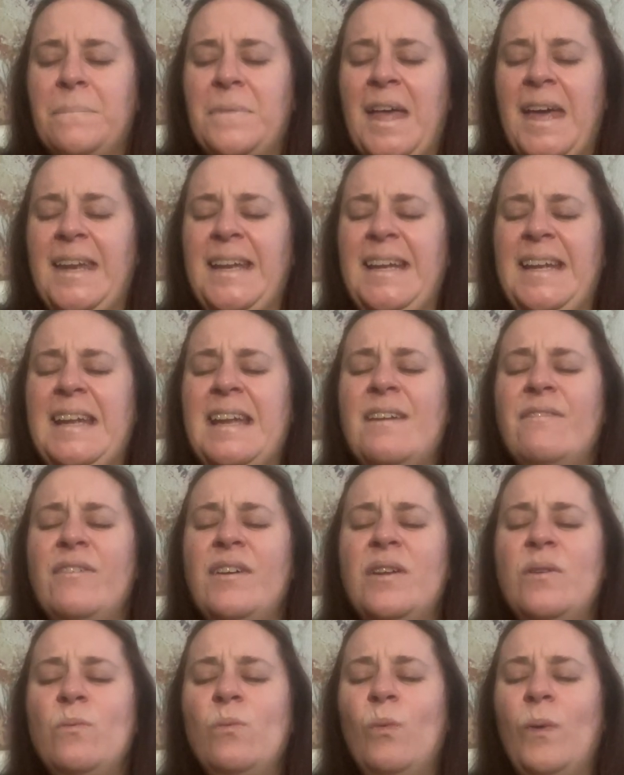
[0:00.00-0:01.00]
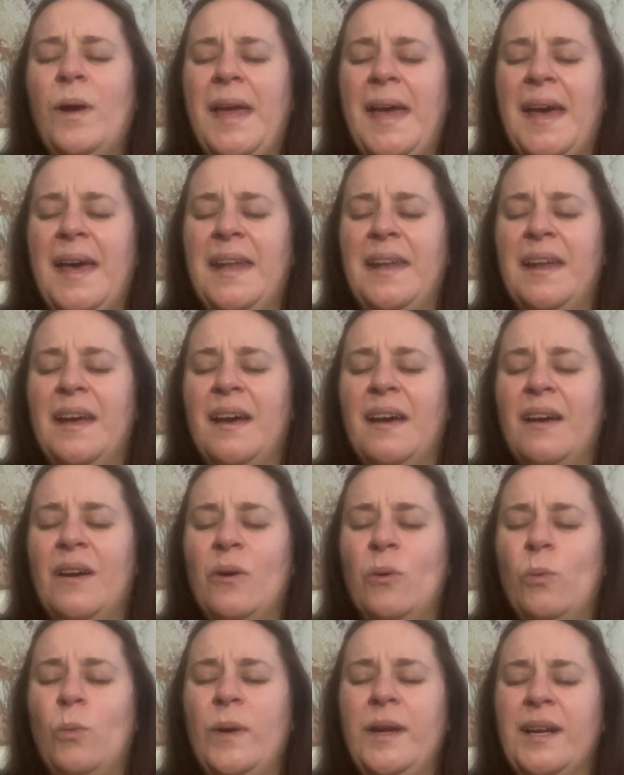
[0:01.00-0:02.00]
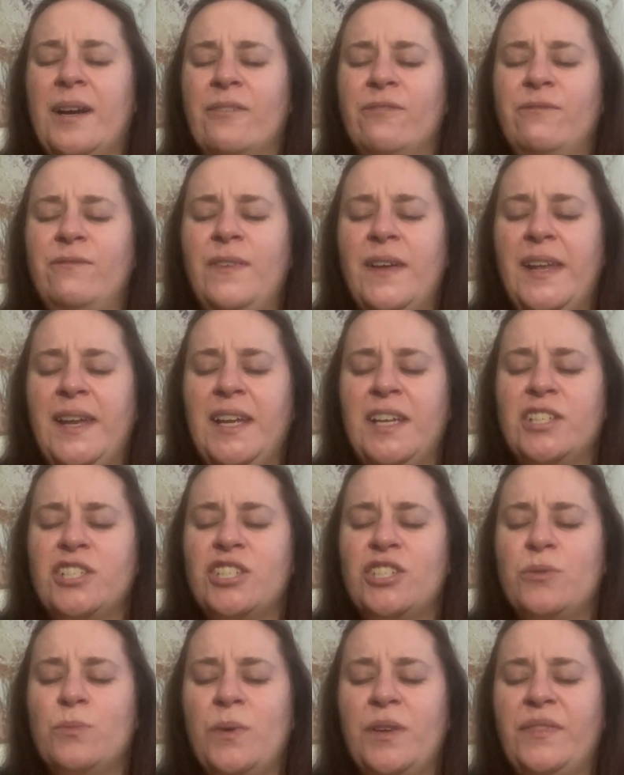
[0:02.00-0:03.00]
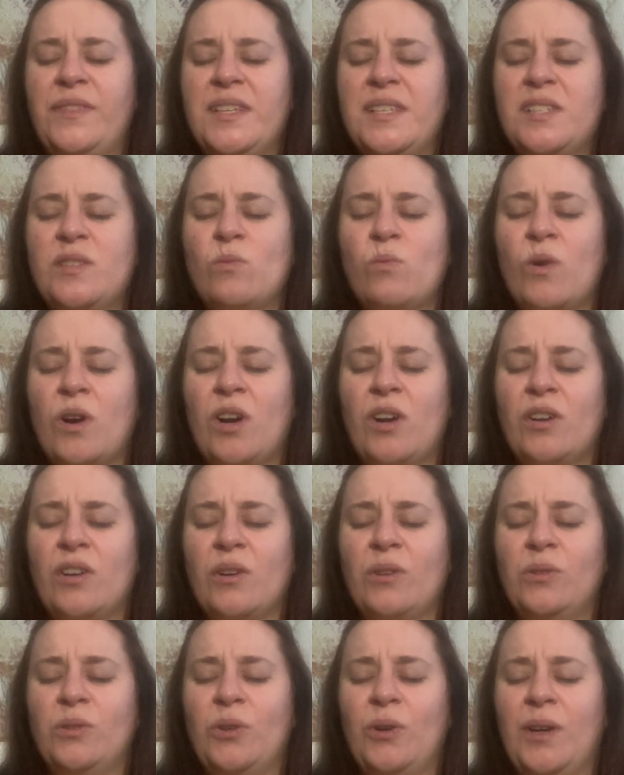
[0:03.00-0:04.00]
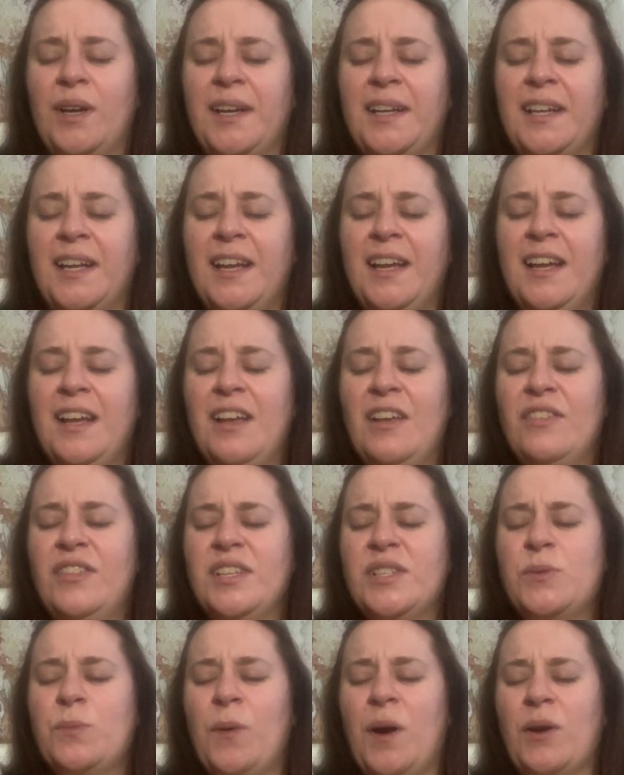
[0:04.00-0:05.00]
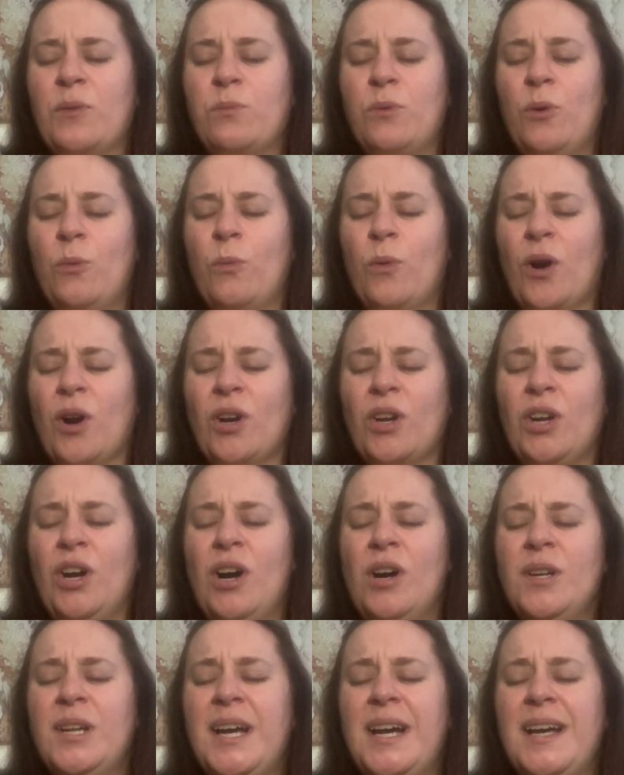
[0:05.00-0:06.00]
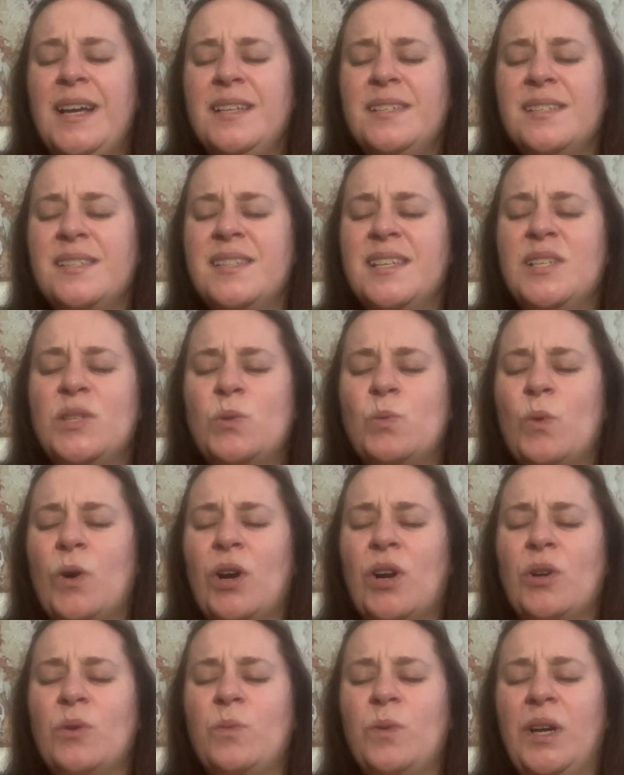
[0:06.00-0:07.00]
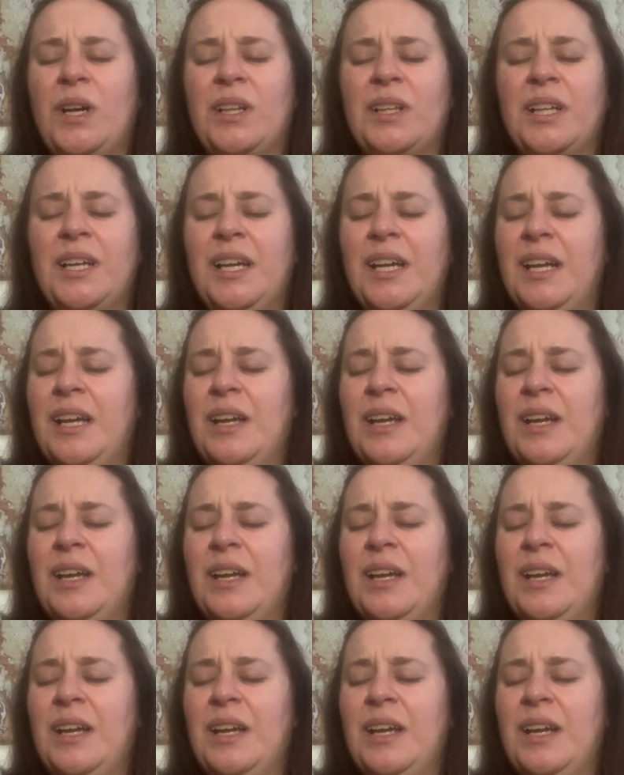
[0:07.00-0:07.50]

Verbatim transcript: that even when we are finished with this word, O oh Lord, this word will work on us. This word will,